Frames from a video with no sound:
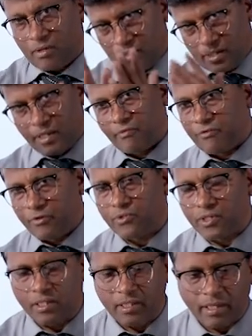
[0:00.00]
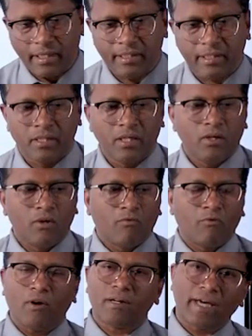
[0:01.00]
in a future, right,
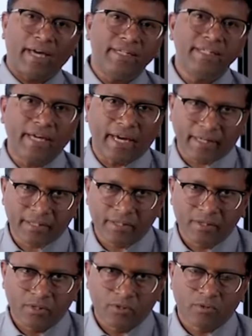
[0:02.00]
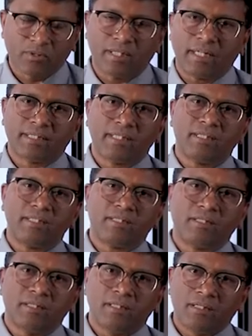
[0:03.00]
for any act, so that is
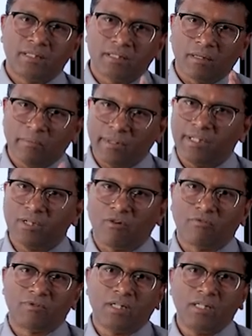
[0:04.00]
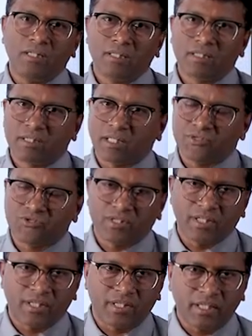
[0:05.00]
the meaning of the
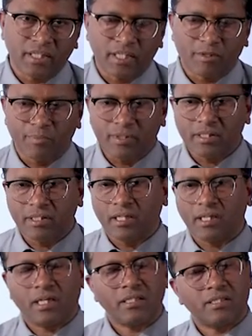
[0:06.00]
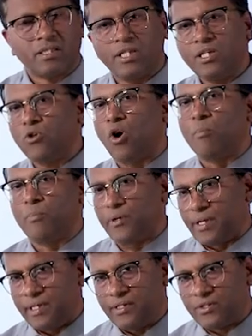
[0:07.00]
consideration. It means there are three
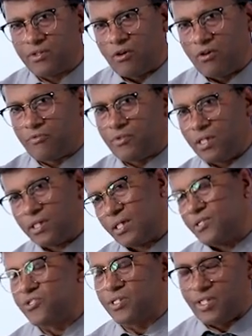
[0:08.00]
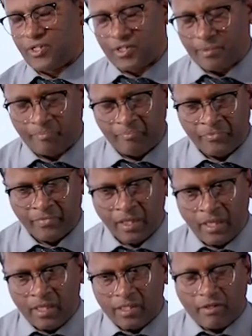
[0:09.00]
components of the consideration.
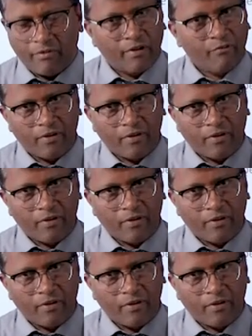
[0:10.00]
The very